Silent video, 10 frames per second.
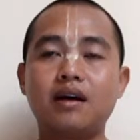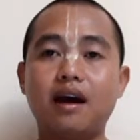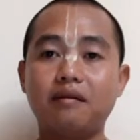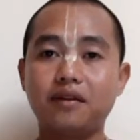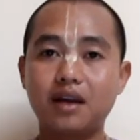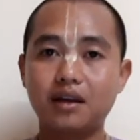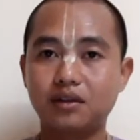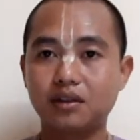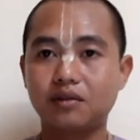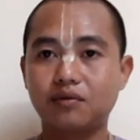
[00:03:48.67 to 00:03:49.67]

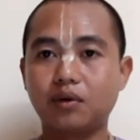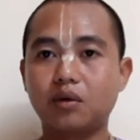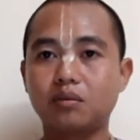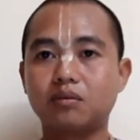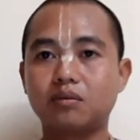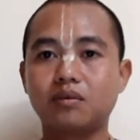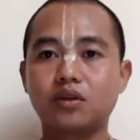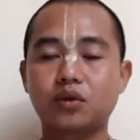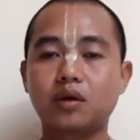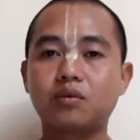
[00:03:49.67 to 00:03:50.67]
evidences from
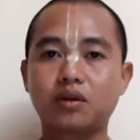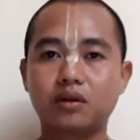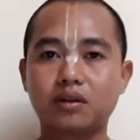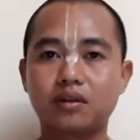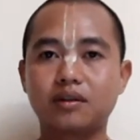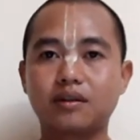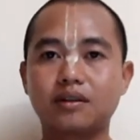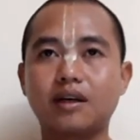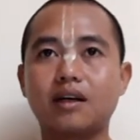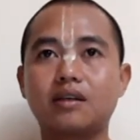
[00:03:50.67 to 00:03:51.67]
scriptures,
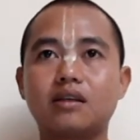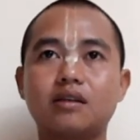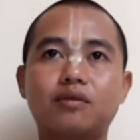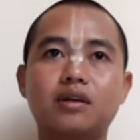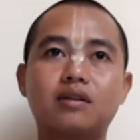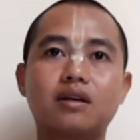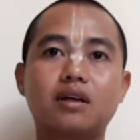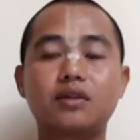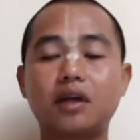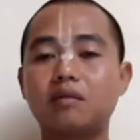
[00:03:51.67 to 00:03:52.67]
yeah,
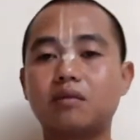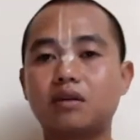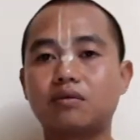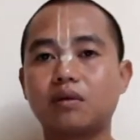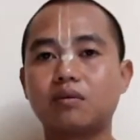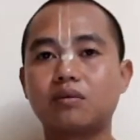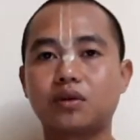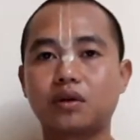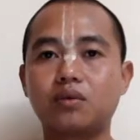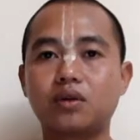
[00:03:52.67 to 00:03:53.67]
different statement from
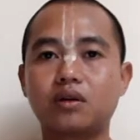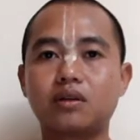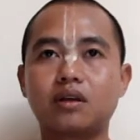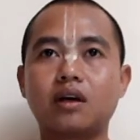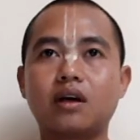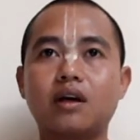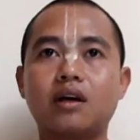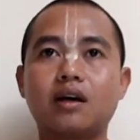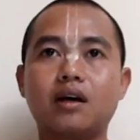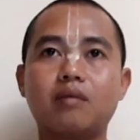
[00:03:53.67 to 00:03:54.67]
scriptures
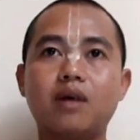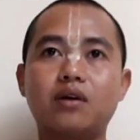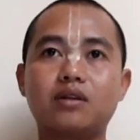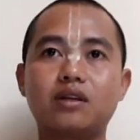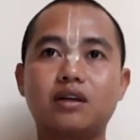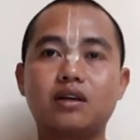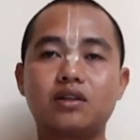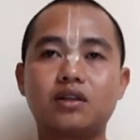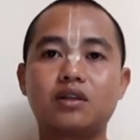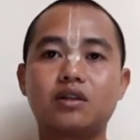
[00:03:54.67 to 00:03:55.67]
about the
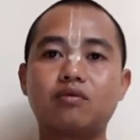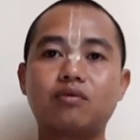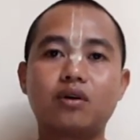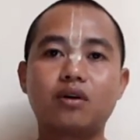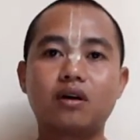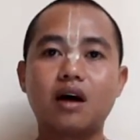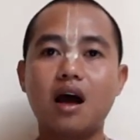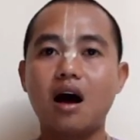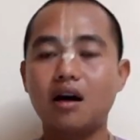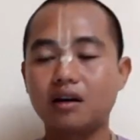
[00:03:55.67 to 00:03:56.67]
64
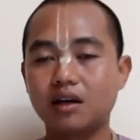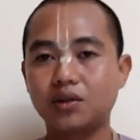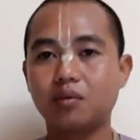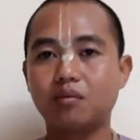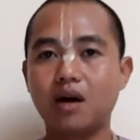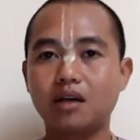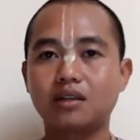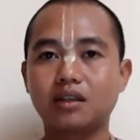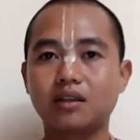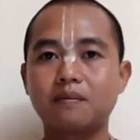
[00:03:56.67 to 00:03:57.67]
angas of
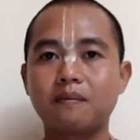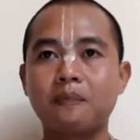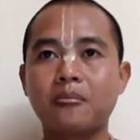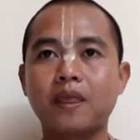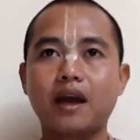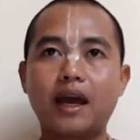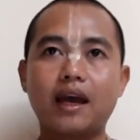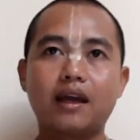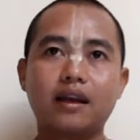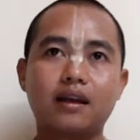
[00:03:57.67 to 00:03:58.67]
bhakti.
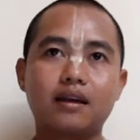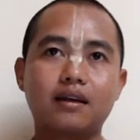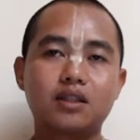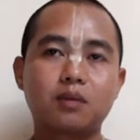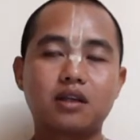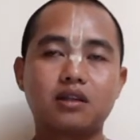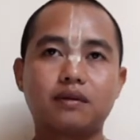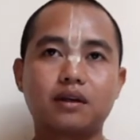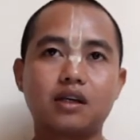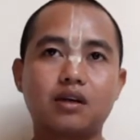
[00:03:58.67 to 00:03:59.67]
And
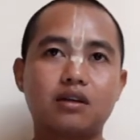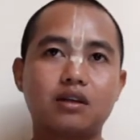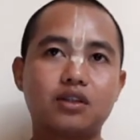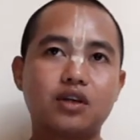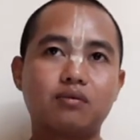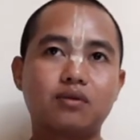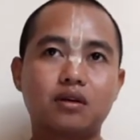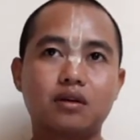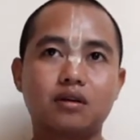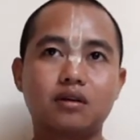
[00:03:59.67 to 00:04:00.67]
specifically on the
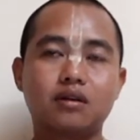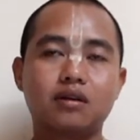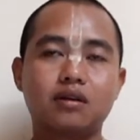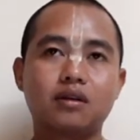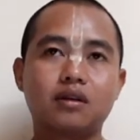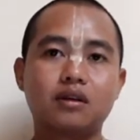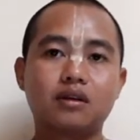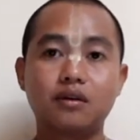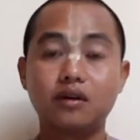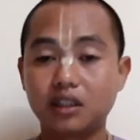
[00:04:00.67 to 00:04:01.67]
chapter
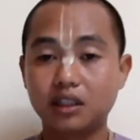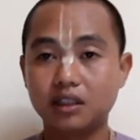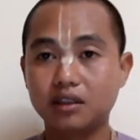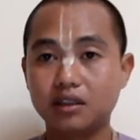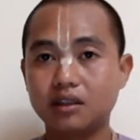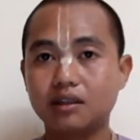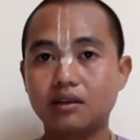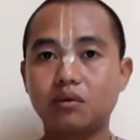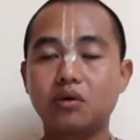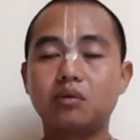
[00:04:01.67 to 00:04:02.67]
13,
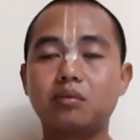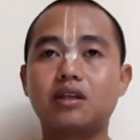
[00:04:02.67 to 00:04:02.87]
we will be